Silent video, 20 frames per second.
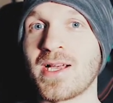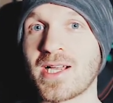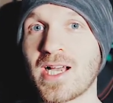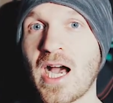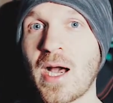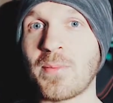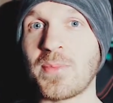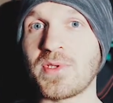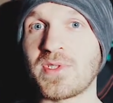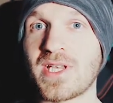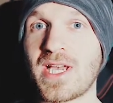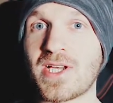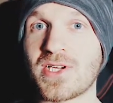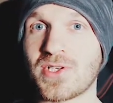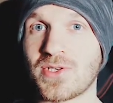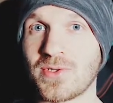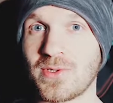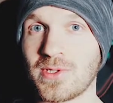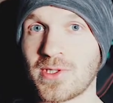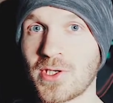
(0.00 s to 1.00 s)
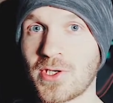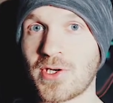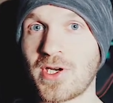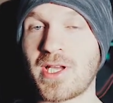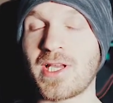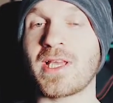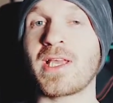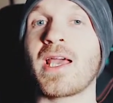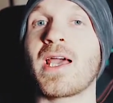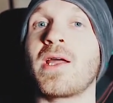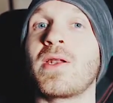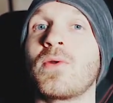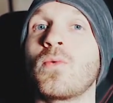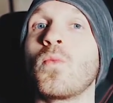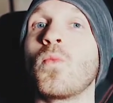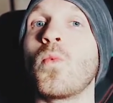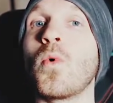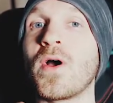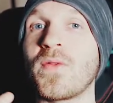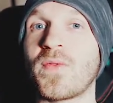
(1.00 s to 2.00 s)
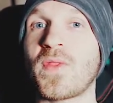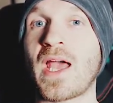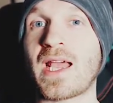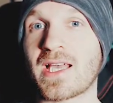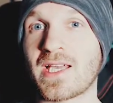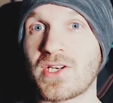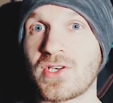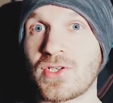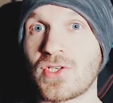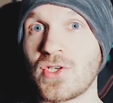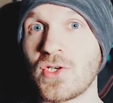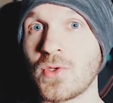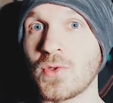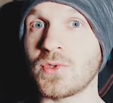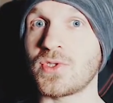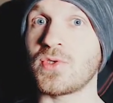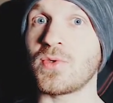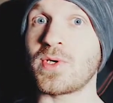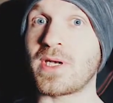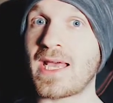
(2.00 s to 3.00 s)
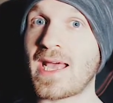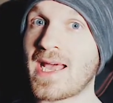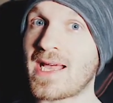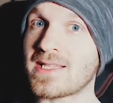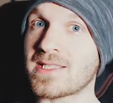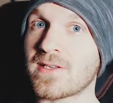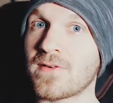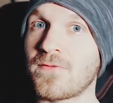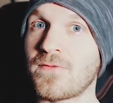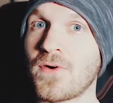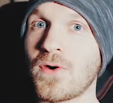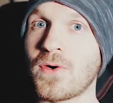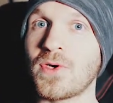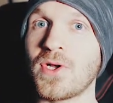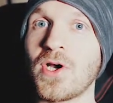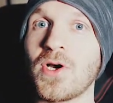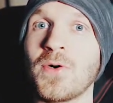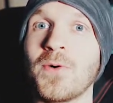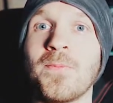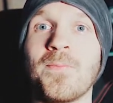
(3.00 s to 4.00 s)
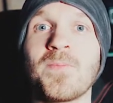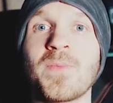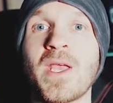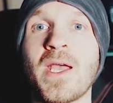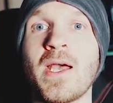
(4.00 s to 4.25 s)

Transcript: computational learning and what that can do to enhance a photo,